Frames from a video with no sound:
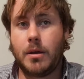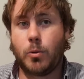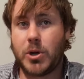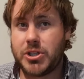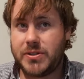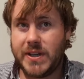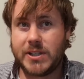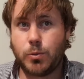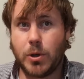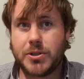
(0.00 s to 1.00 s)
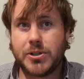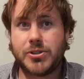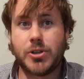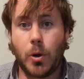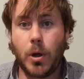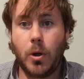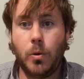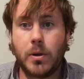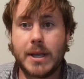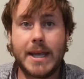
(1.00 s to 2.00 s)
Question 6, what does
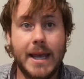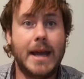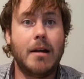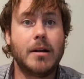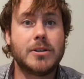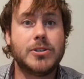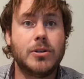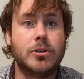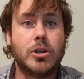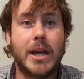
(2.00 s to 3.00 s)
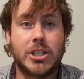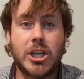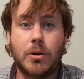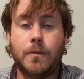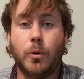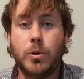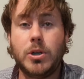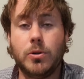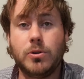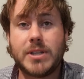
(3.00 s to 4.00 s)
Soho, Kit Harington and Channel 4
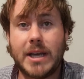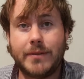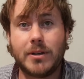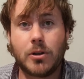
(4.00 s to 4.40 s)
News have in